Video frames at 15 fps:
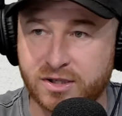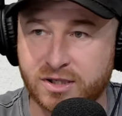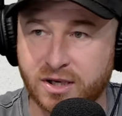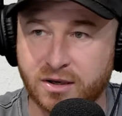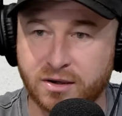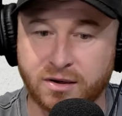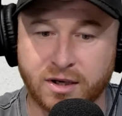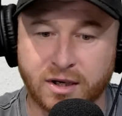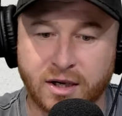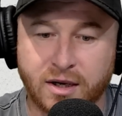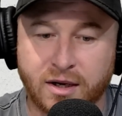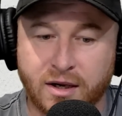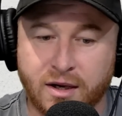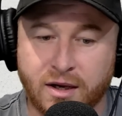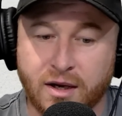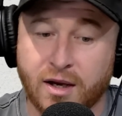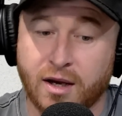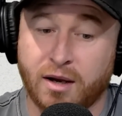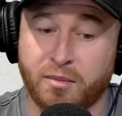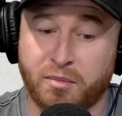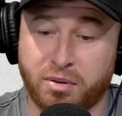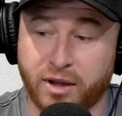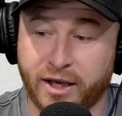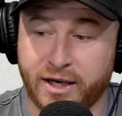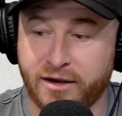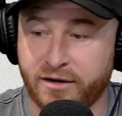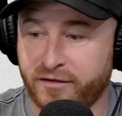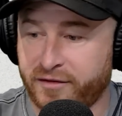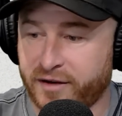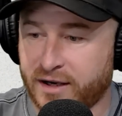So plenty
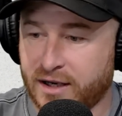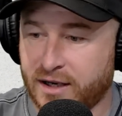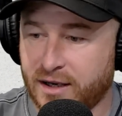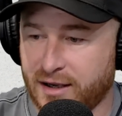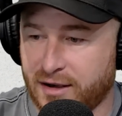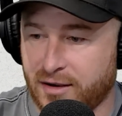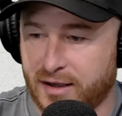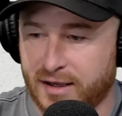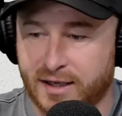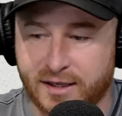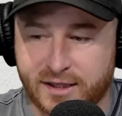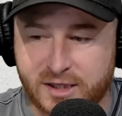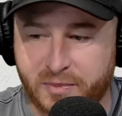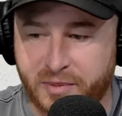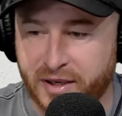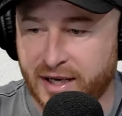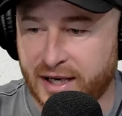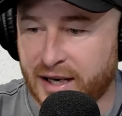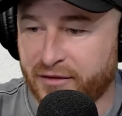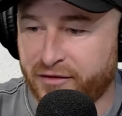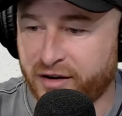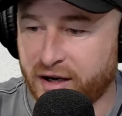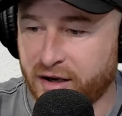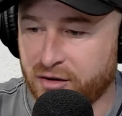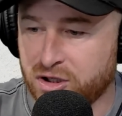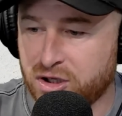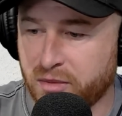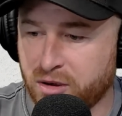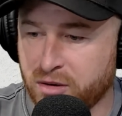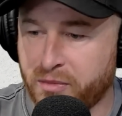of speed up front. There
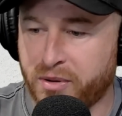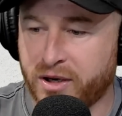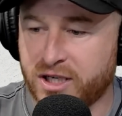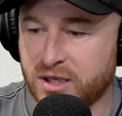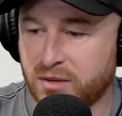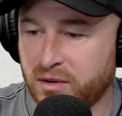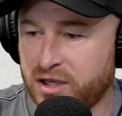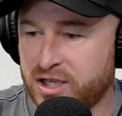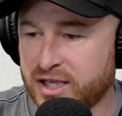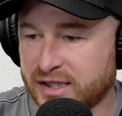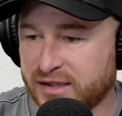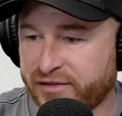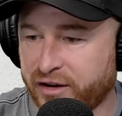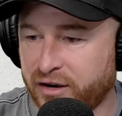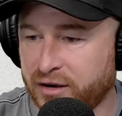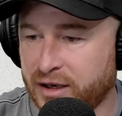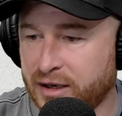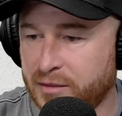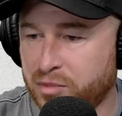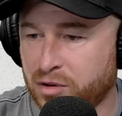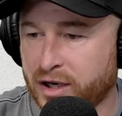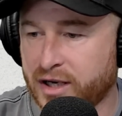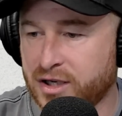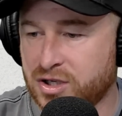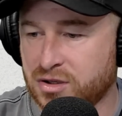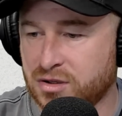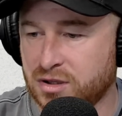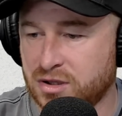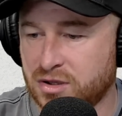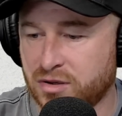should be good pressure with Just Folk and Bois de
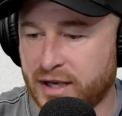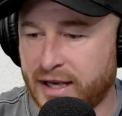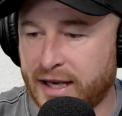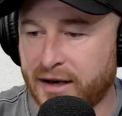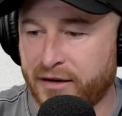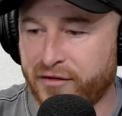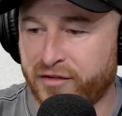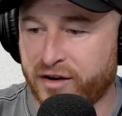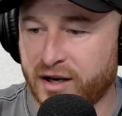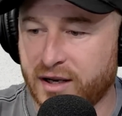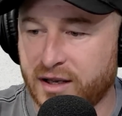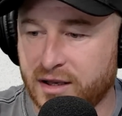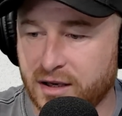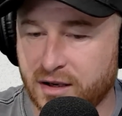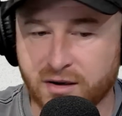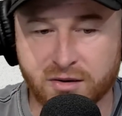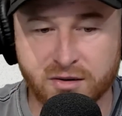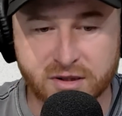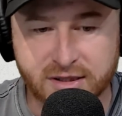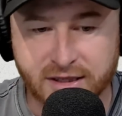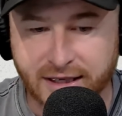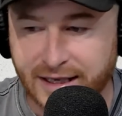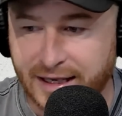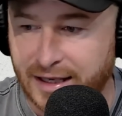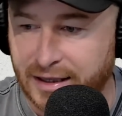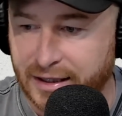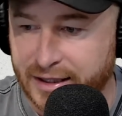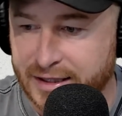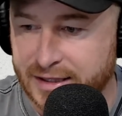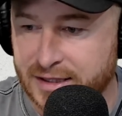Jont sort of out in front. And then you've got a horse like
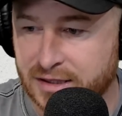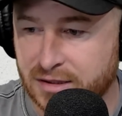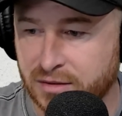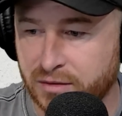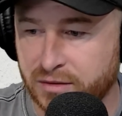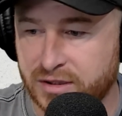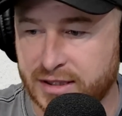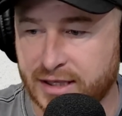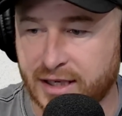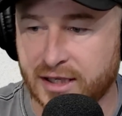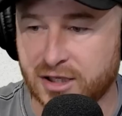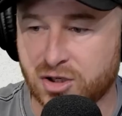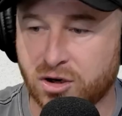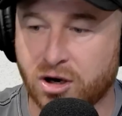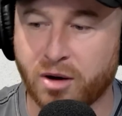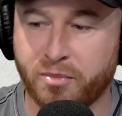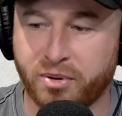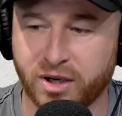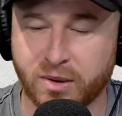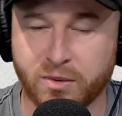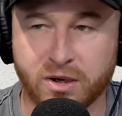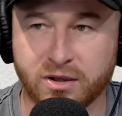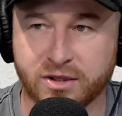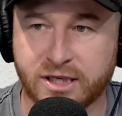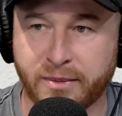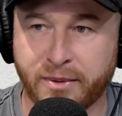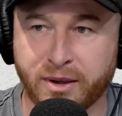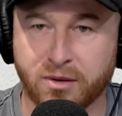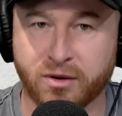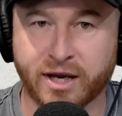Elias, who's trialled pretty well,
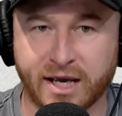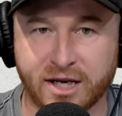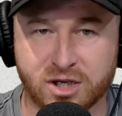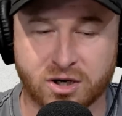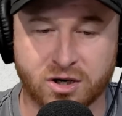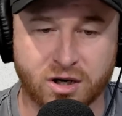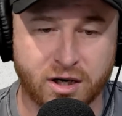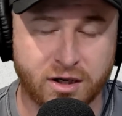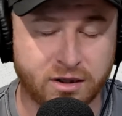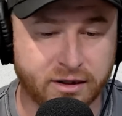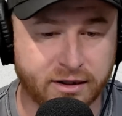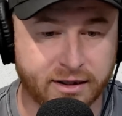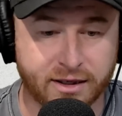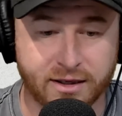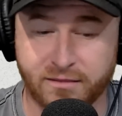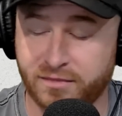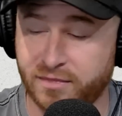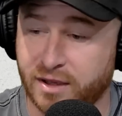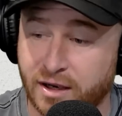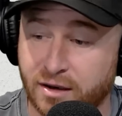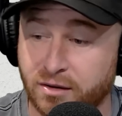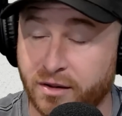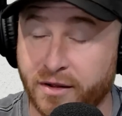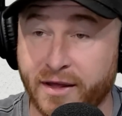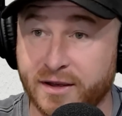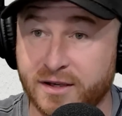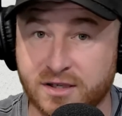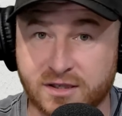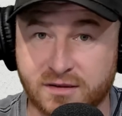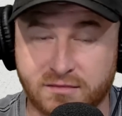typical gay trial. They all look like
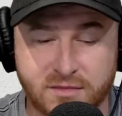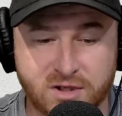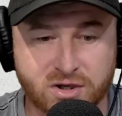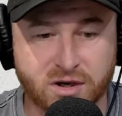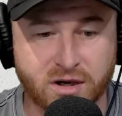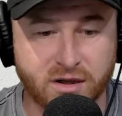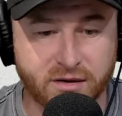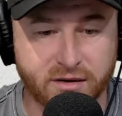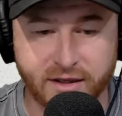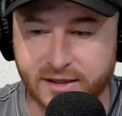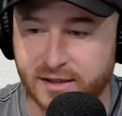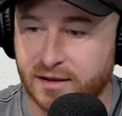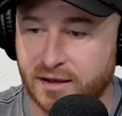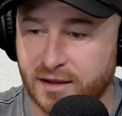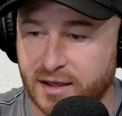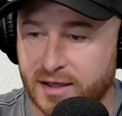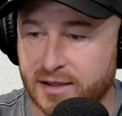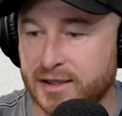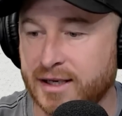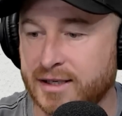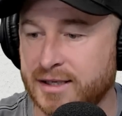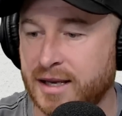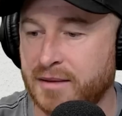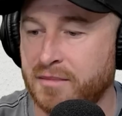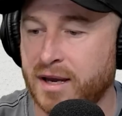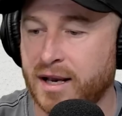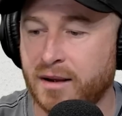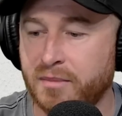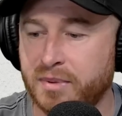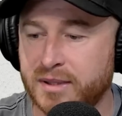just trial in the exact same
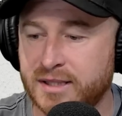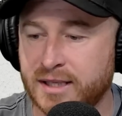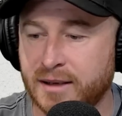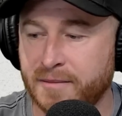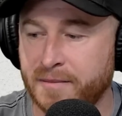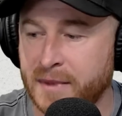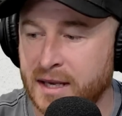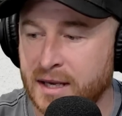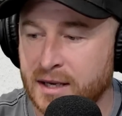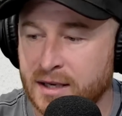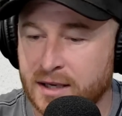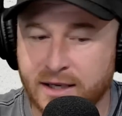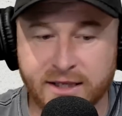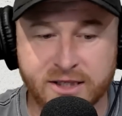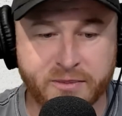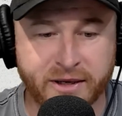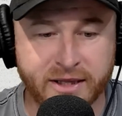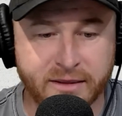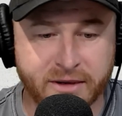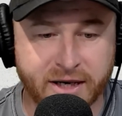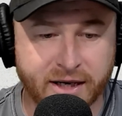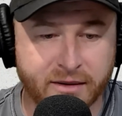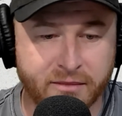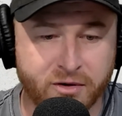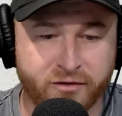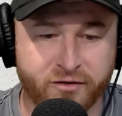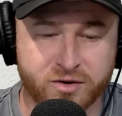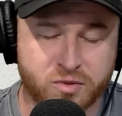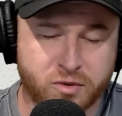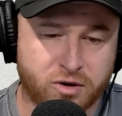manner, but it's been the market
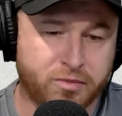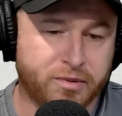mover as well.